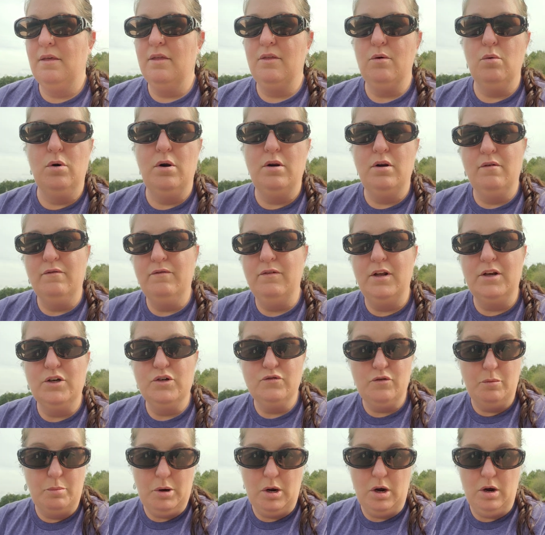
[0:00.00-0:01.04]
the thorn in the
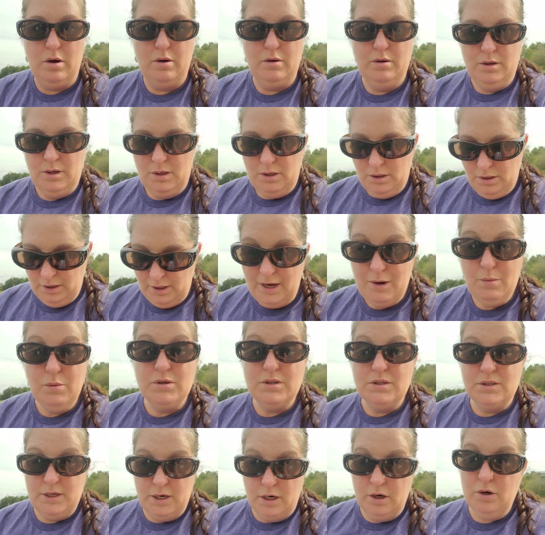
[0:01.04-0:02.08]
flesh for Paul. It
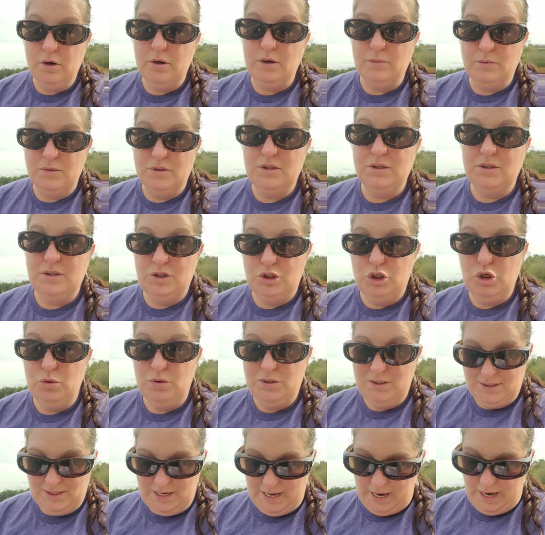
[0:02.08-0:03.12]
was there, it was to
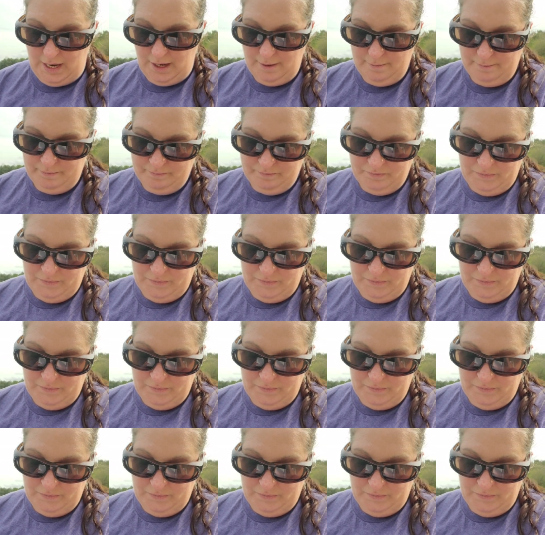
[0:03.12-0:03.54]
stay.